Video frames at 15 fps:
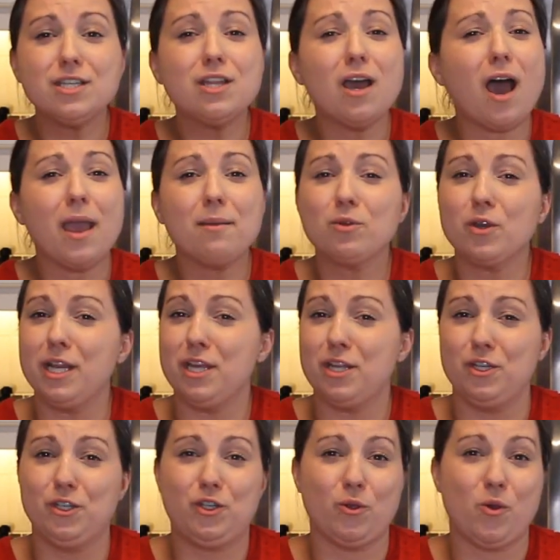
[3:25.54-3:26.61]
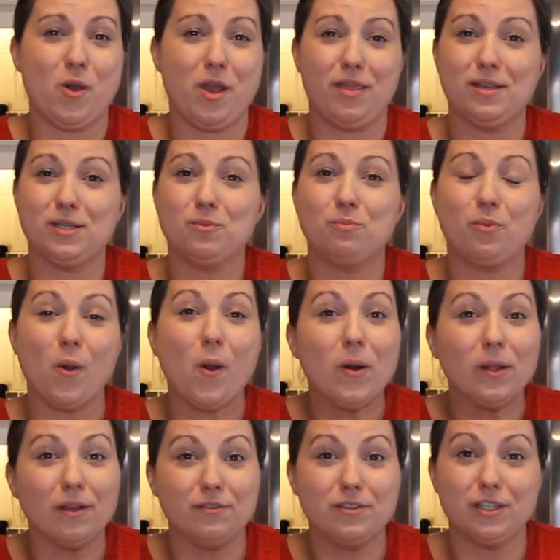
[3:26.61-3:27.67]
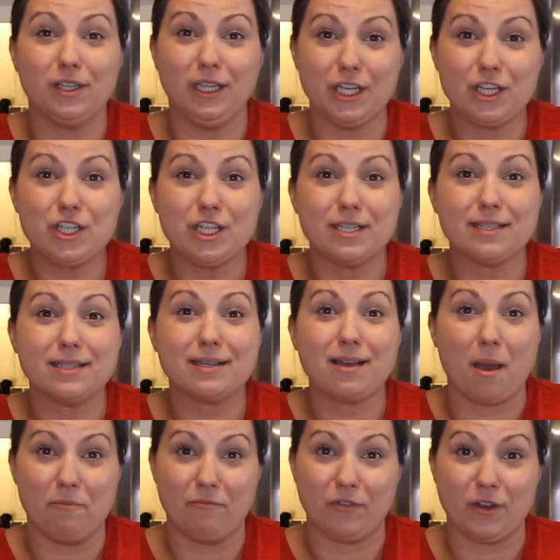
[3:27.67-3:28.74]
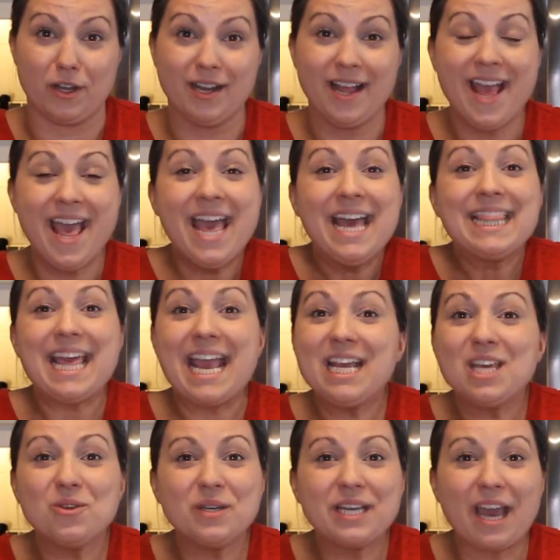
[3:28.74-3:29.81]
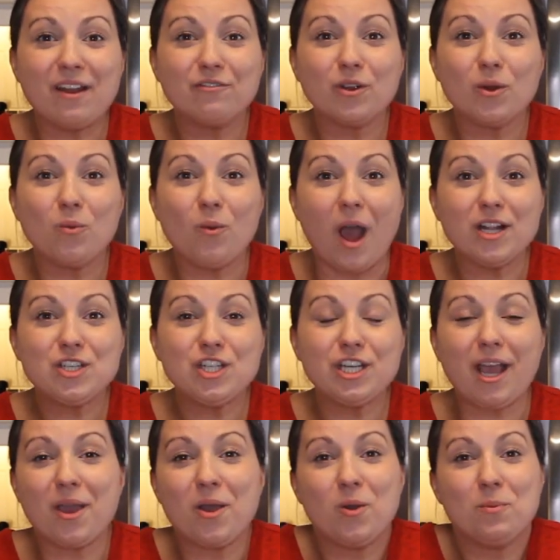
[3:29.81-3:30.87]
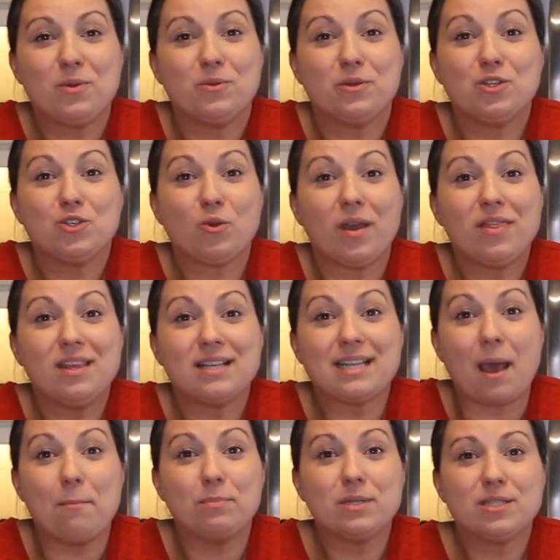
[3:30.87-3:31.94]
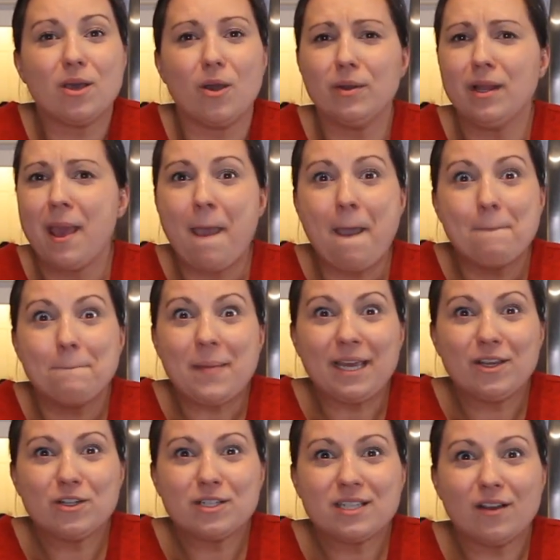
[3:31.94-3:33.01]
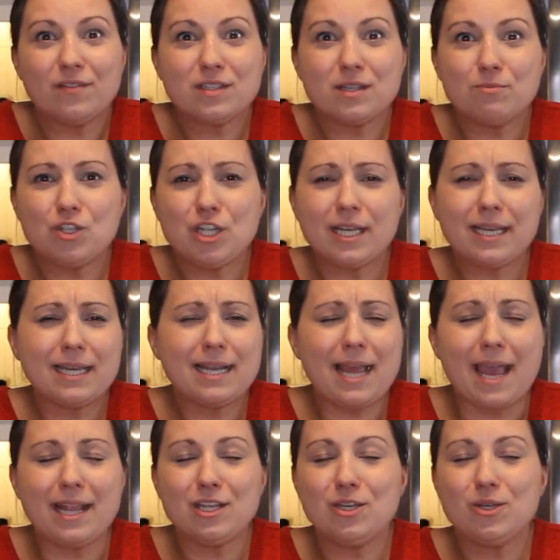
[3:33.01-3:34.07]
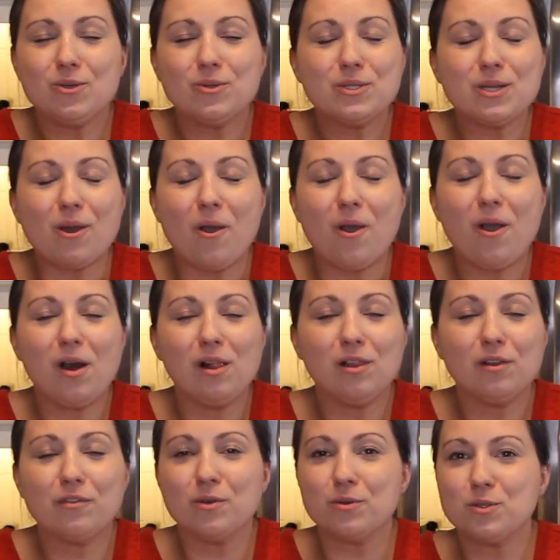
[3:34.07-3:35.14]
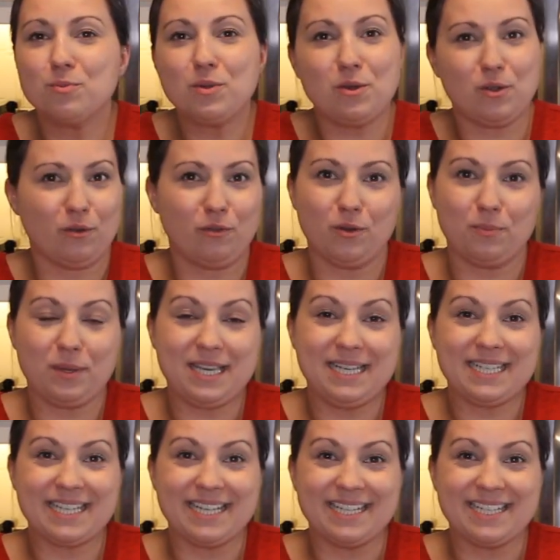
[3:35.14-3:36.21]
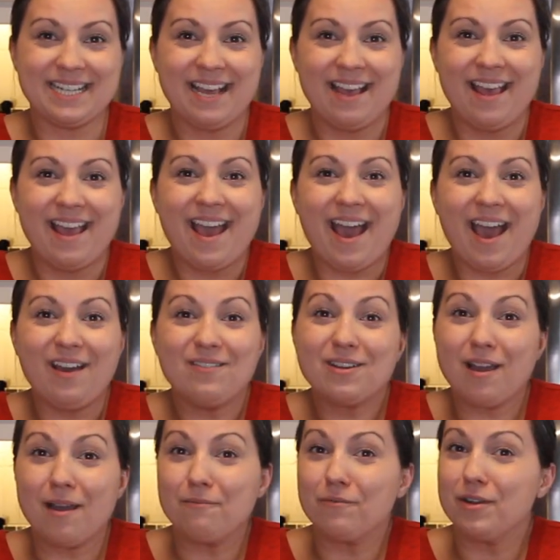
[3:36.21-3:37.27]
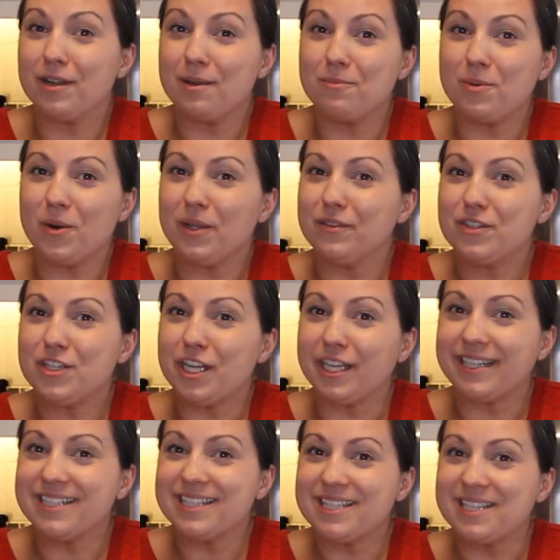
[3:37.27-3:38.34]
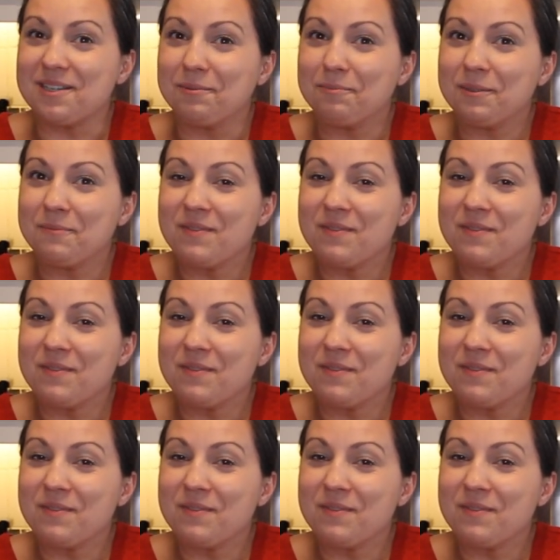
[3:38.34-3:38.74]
I'm gonna enjoy this bowl of delicious comfort. Thank you again for watching. I hope you enjoyed this episode. Make yourself some chicken and use all of those beautiful pieces. Have a comforting bowl of chicken soup.